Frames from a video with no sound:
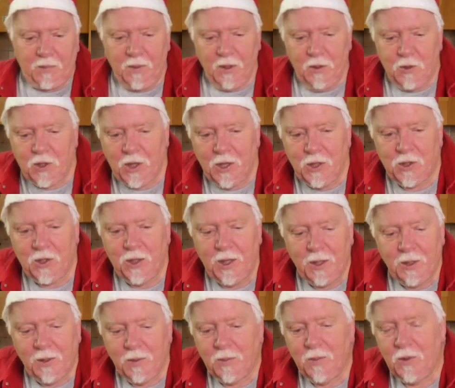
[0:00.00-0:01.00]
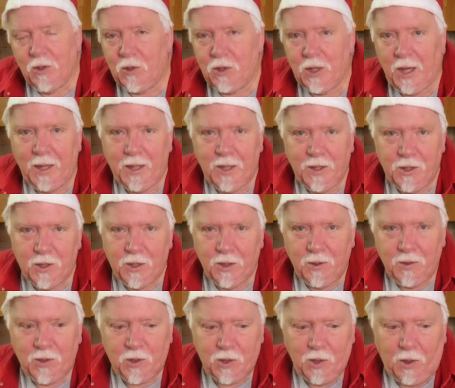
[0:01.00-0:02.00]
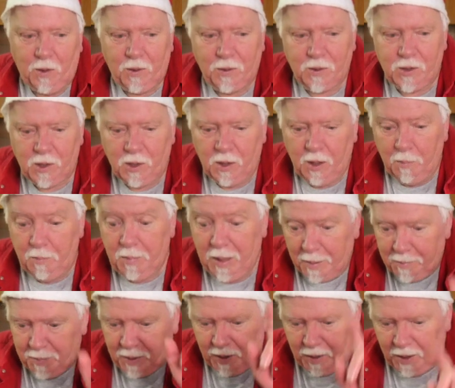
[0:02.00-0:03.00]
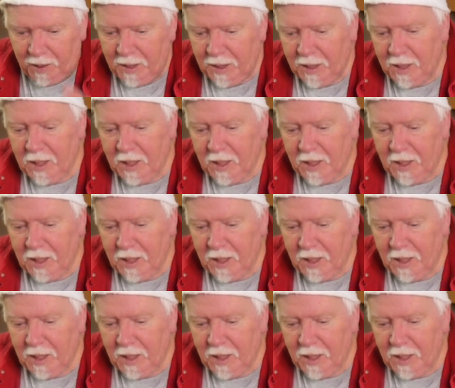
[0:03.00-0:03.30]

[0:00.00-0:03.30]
seasoning, sage, salt, pepper.